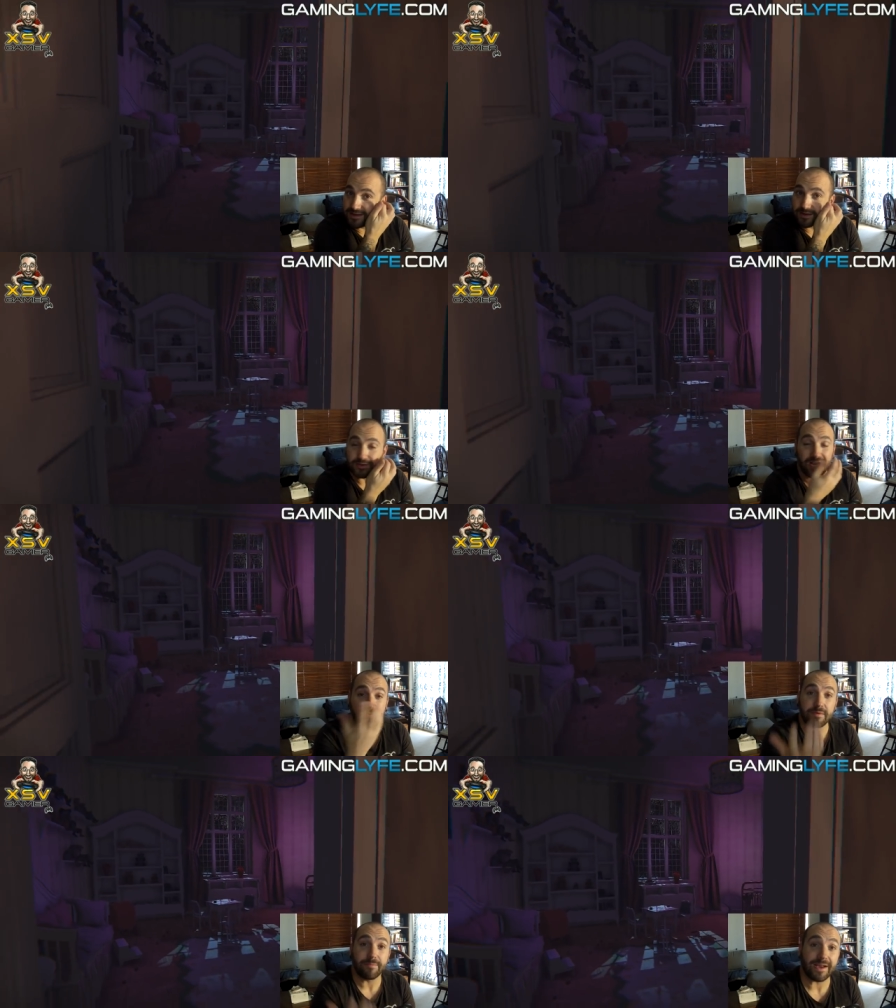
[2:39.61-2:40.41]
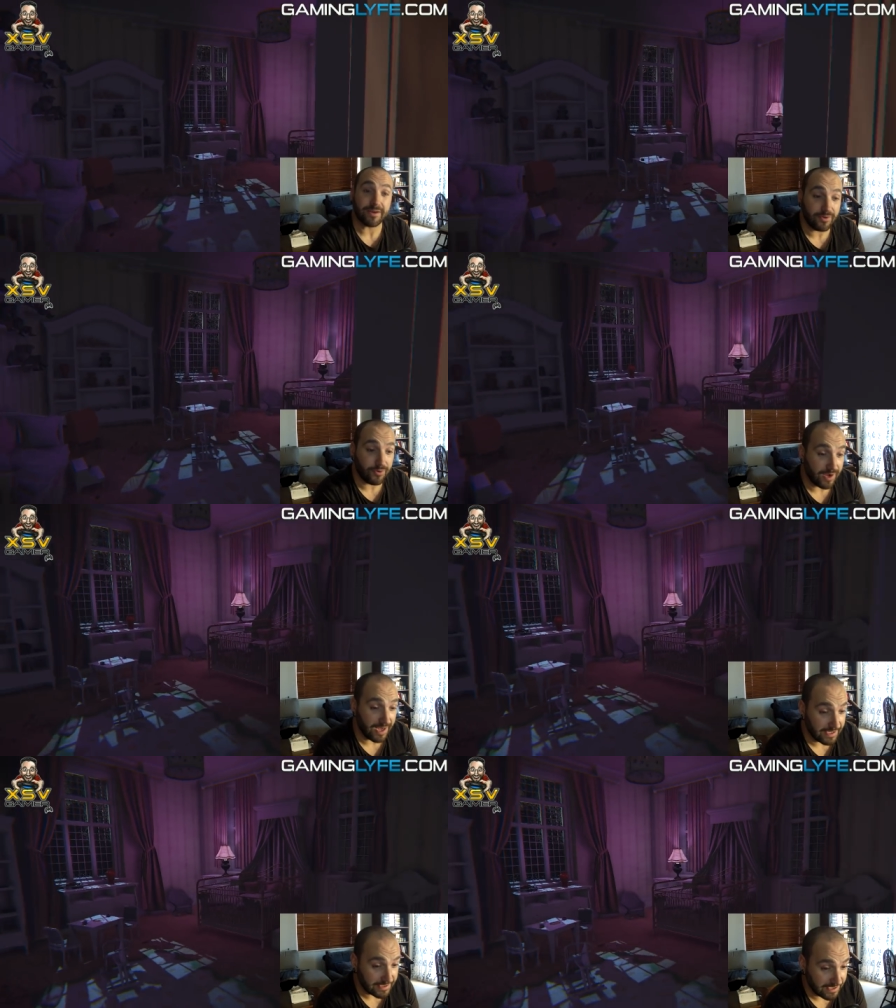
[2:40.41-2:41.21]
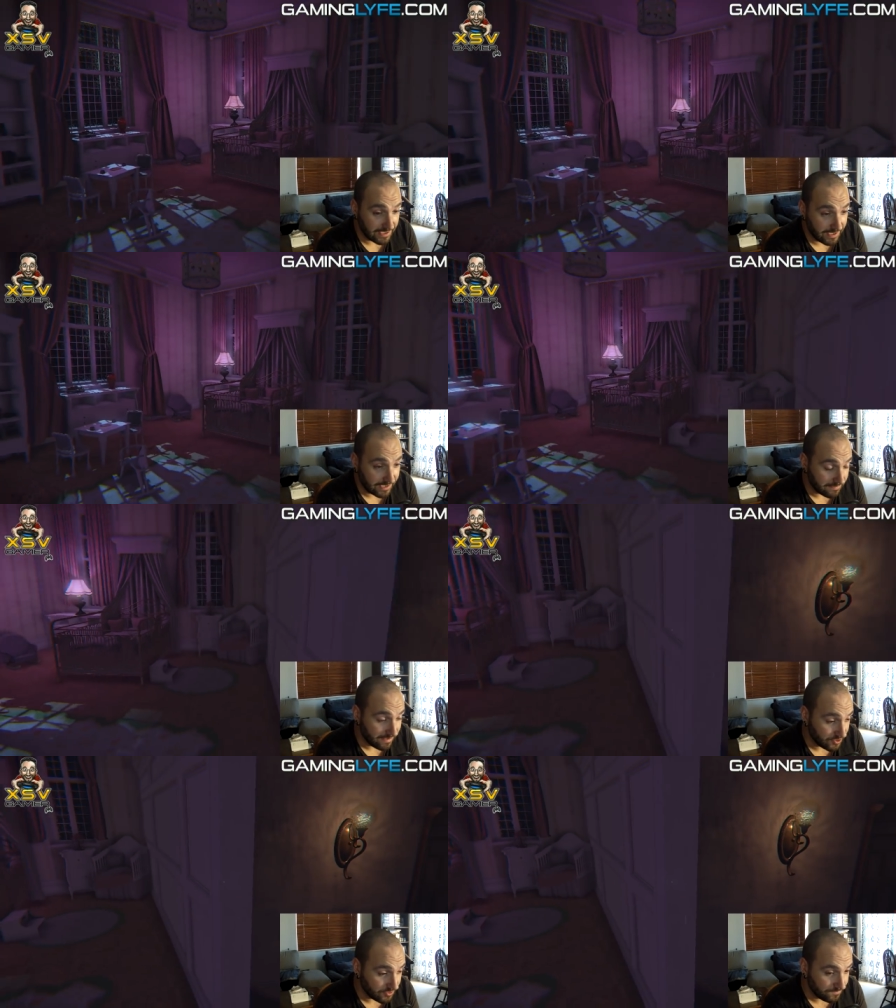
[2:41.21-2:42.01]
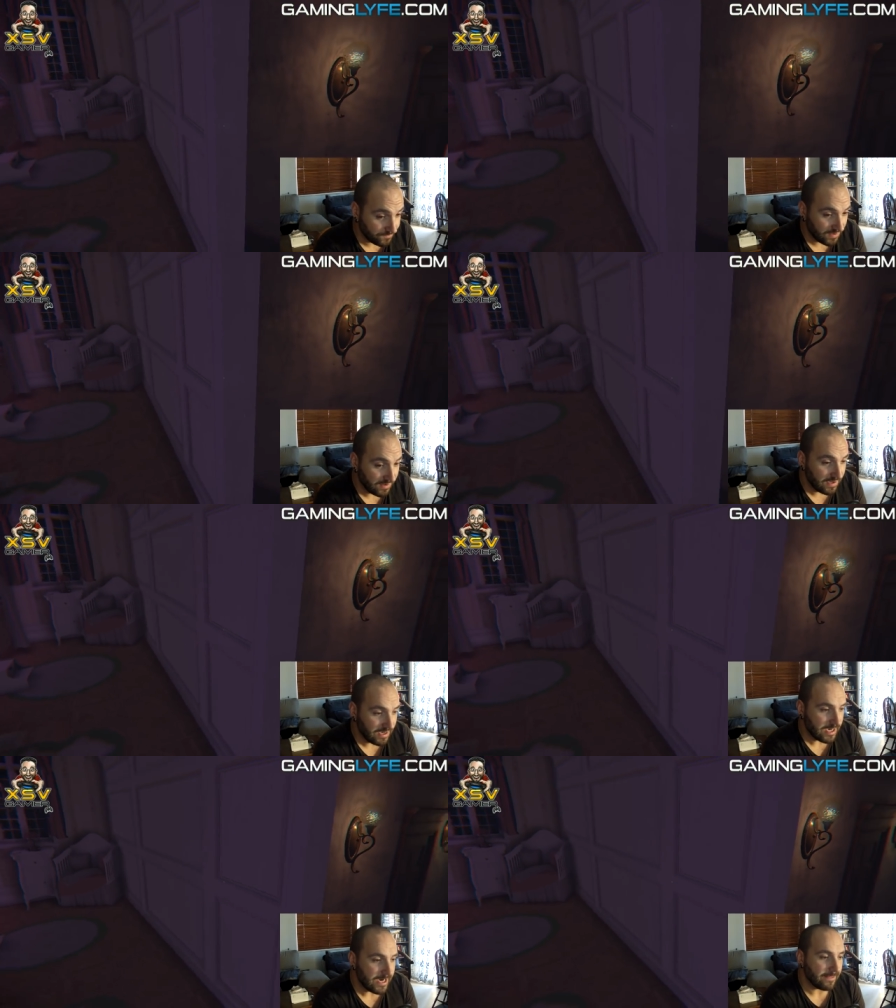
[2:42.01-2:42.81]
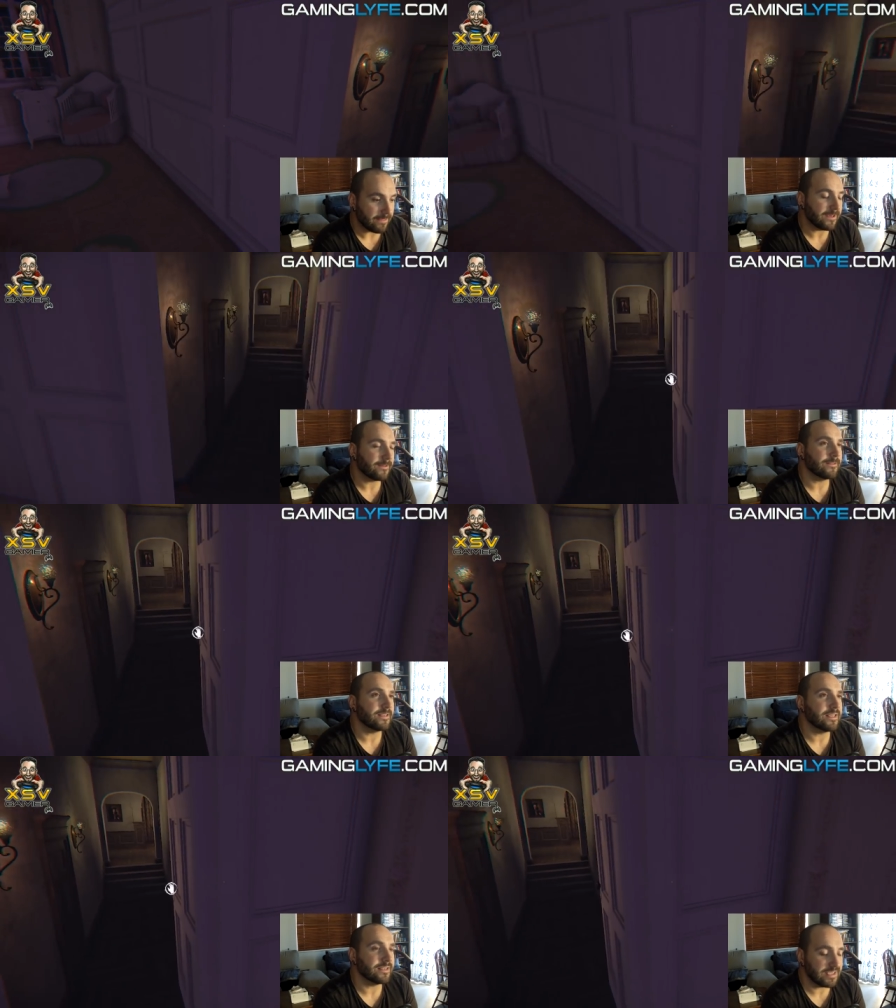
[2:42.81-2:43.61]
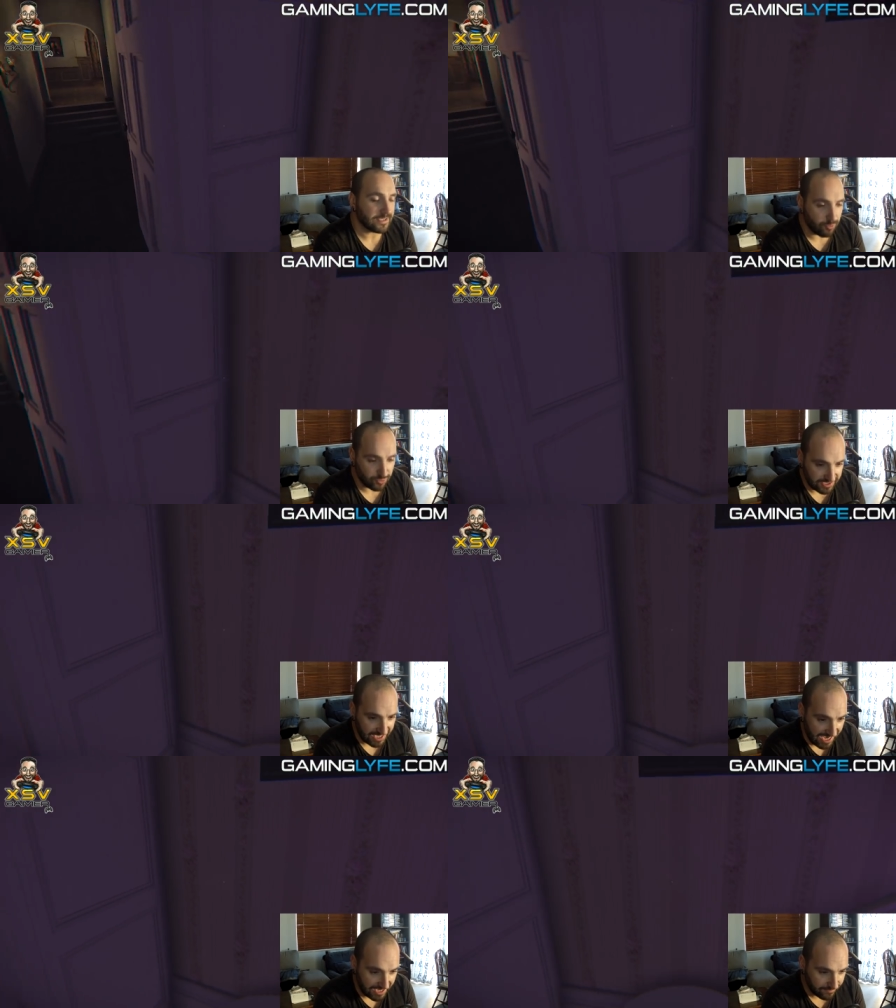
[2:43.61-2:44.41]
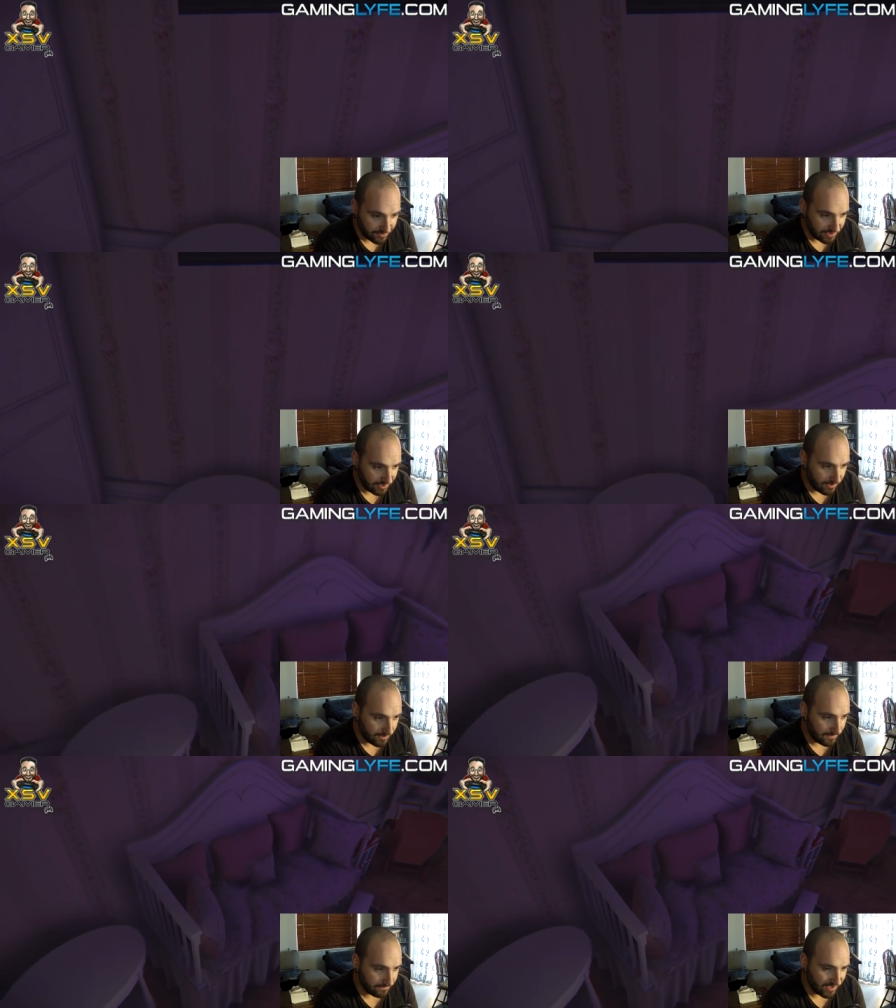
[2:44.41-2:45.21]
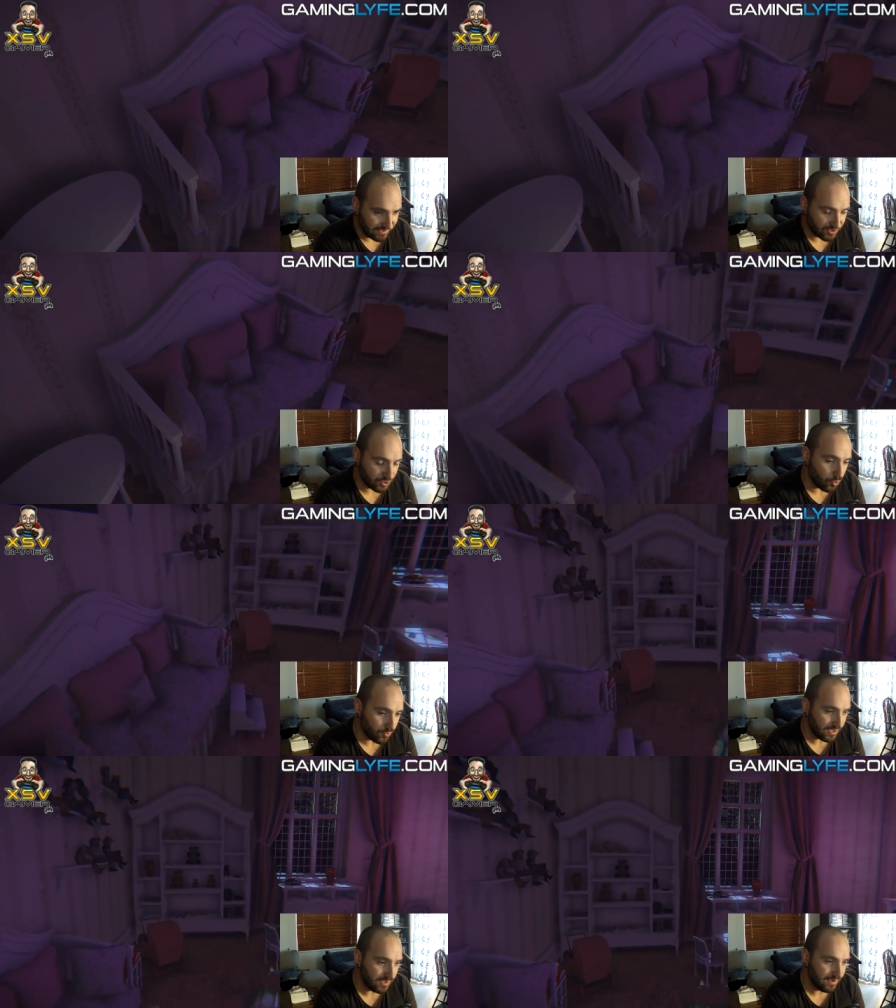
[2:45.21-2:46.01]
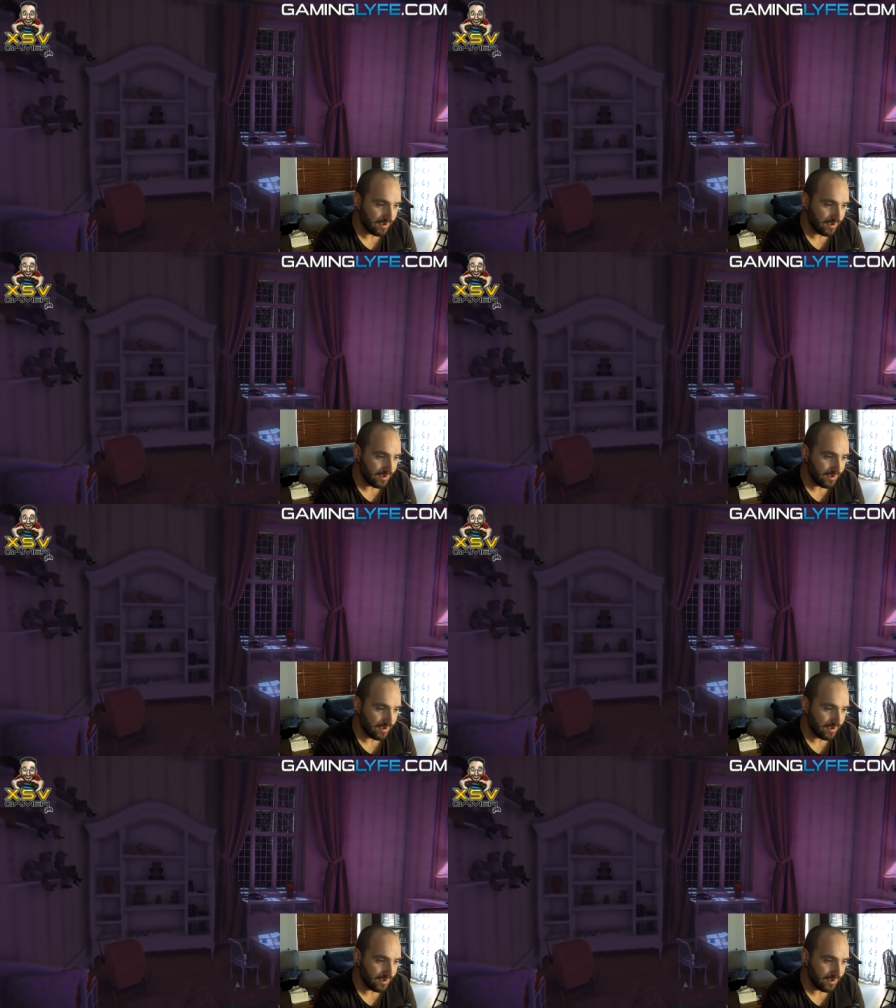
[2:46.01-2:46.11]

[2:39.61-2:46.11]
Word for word: You're going to have me back at, uh, at the mansion. Uh, I think the D L C is mostly aimed um, at the story